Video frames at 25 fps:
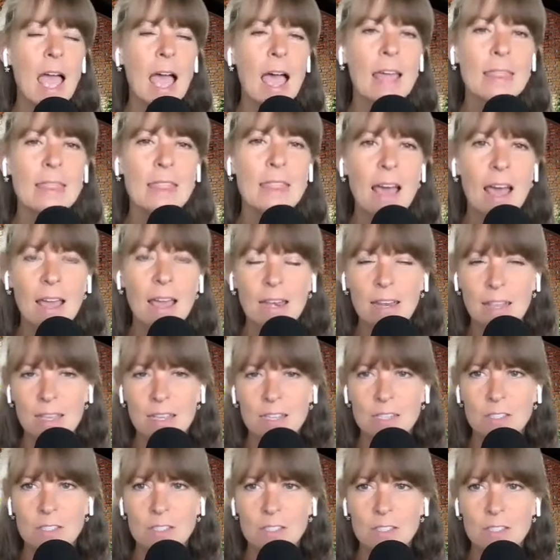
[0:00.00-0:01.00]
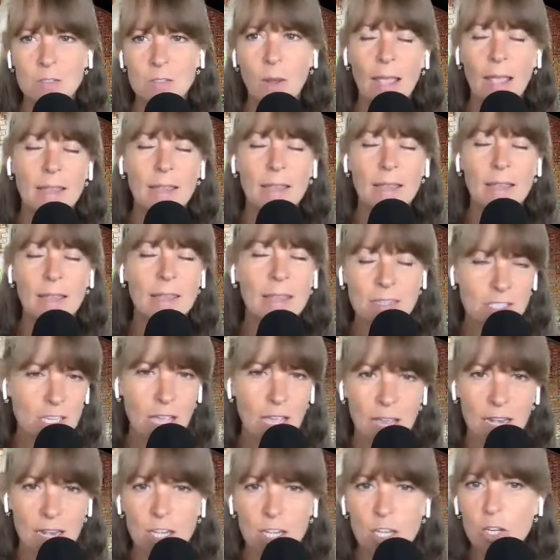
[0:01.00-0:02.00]
Yes. And that is when I
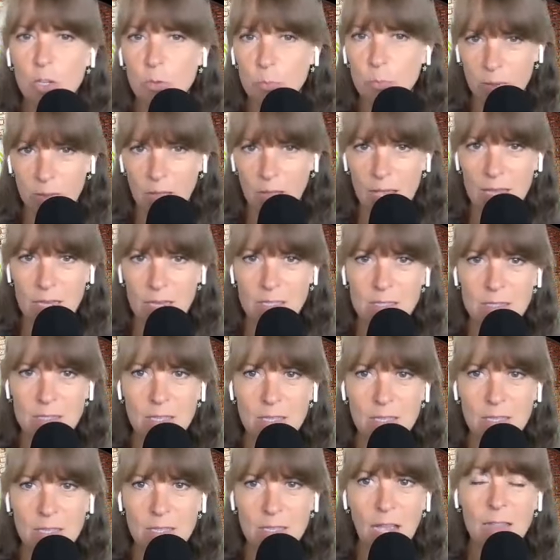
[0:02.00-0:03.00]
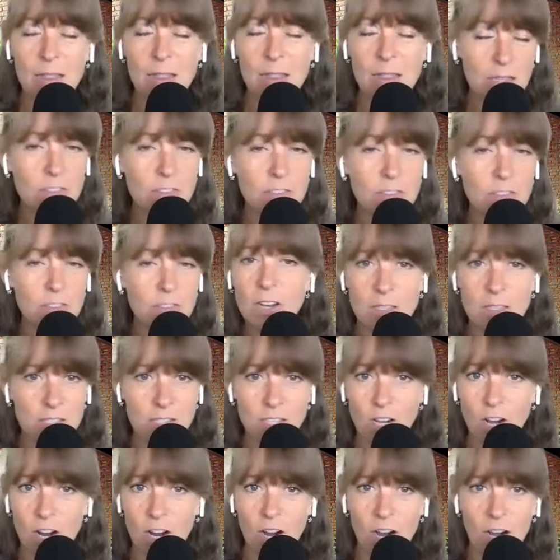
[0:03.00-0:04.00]
get to any new place, I leave the
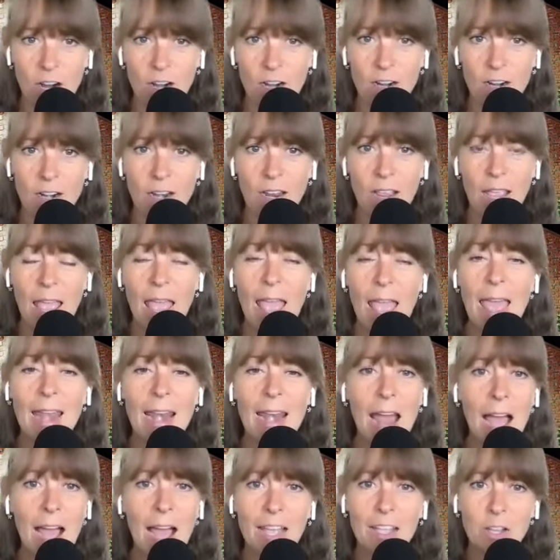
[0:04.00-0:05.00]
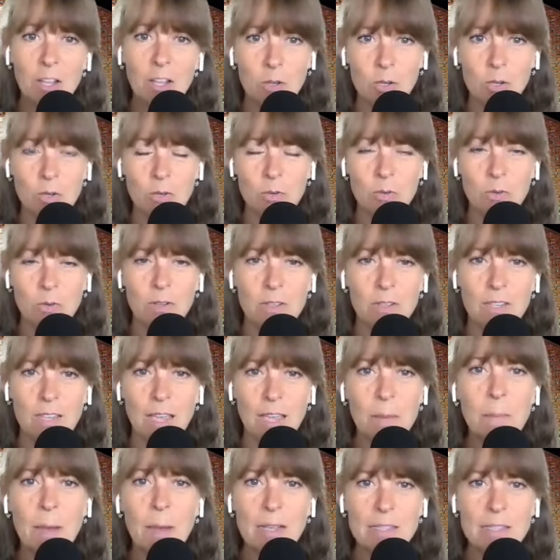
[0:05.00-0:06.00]
dogs in the car and I go
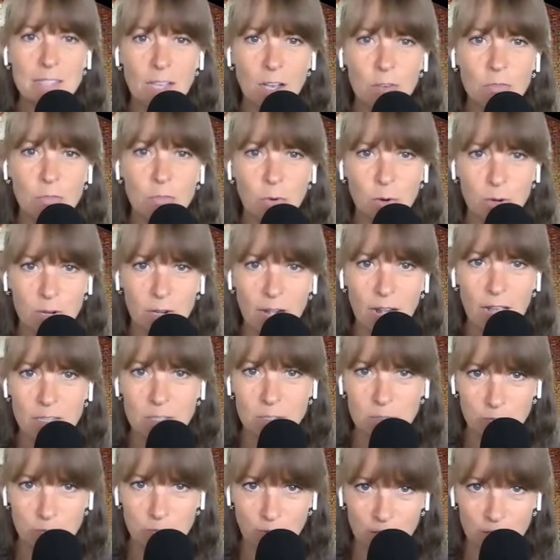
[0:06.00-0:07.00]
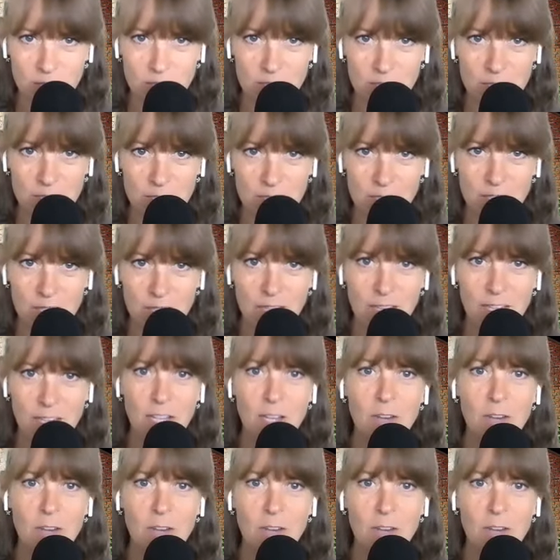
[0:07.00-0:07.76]
get myself organized first.